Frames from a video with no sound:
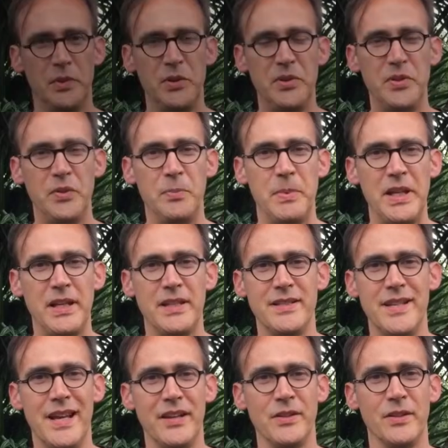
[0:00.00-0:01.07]
Bluetooth beacon
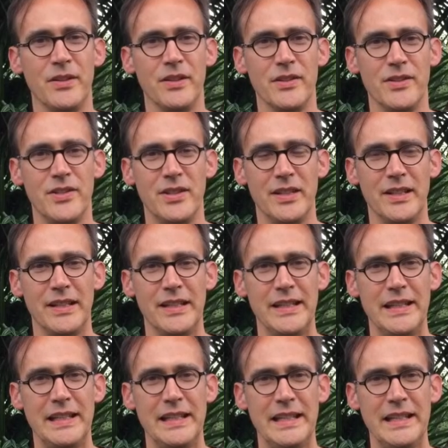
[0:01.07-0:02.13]

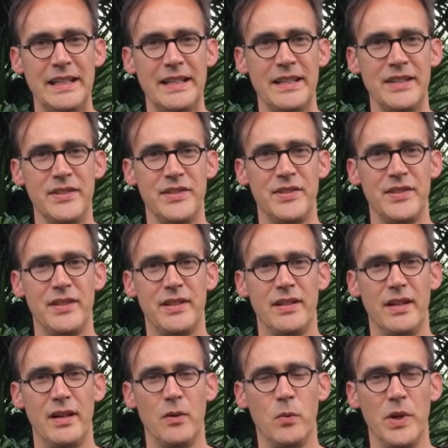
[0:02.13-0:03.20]
technology is
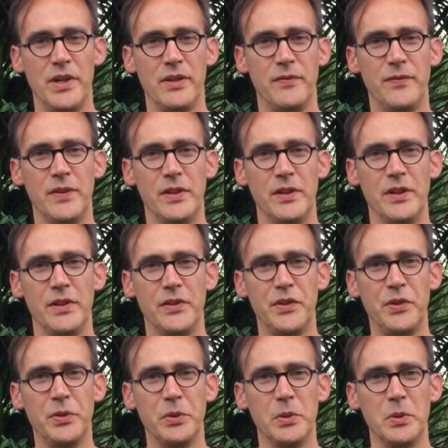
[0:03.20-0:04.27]
a wonderful
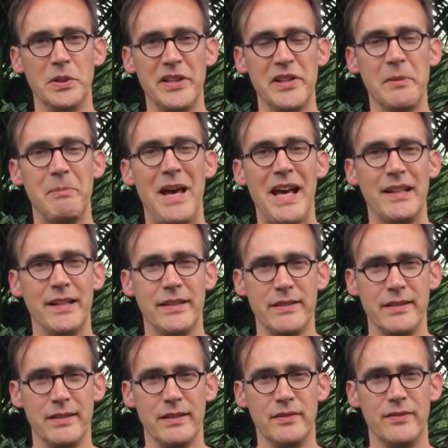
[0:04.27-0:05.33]
tool in the
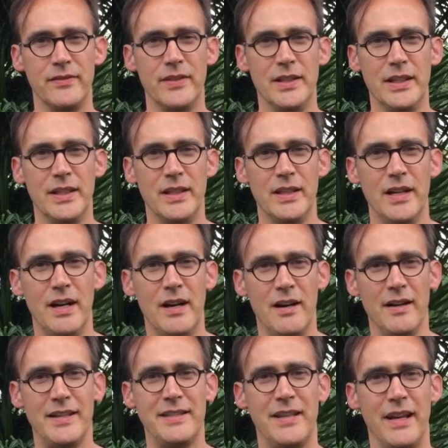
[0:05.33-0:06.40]
palette of
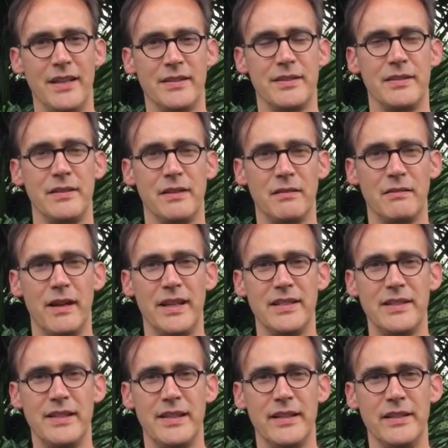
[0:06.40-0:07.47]
architects that are
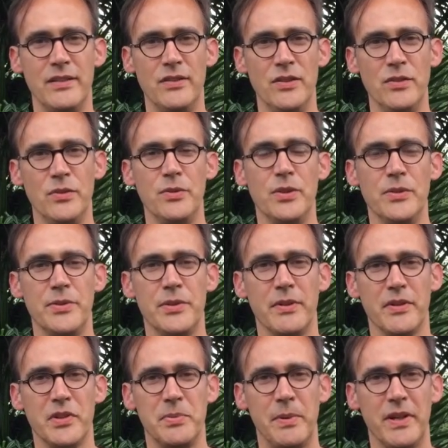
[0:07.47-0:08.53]
creating new user
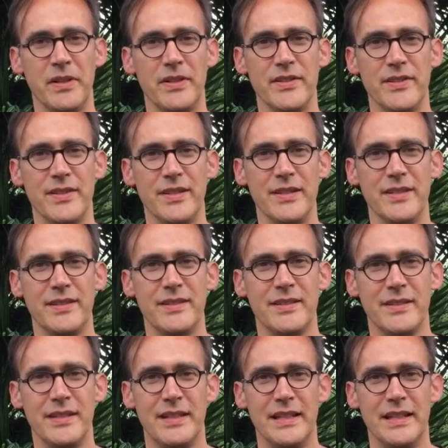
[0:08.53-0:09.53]
experiences.